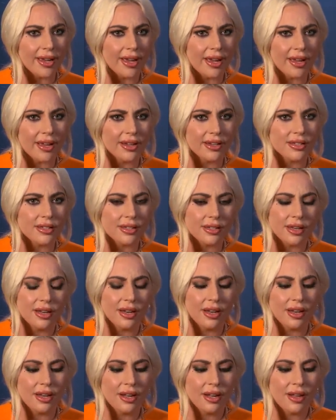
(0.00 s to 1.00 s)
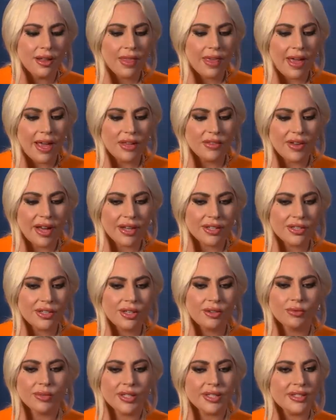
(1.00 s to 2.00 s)
And I've
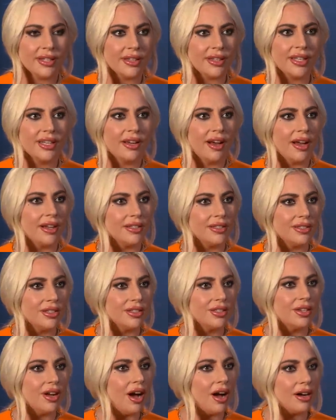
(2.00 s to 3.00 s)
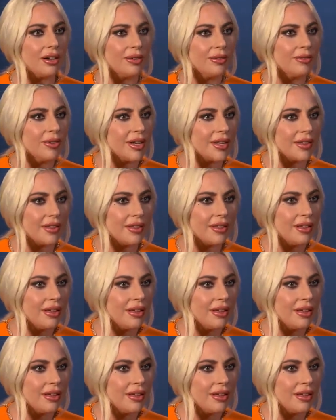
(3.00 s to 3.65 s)
actually recently gotten to talk with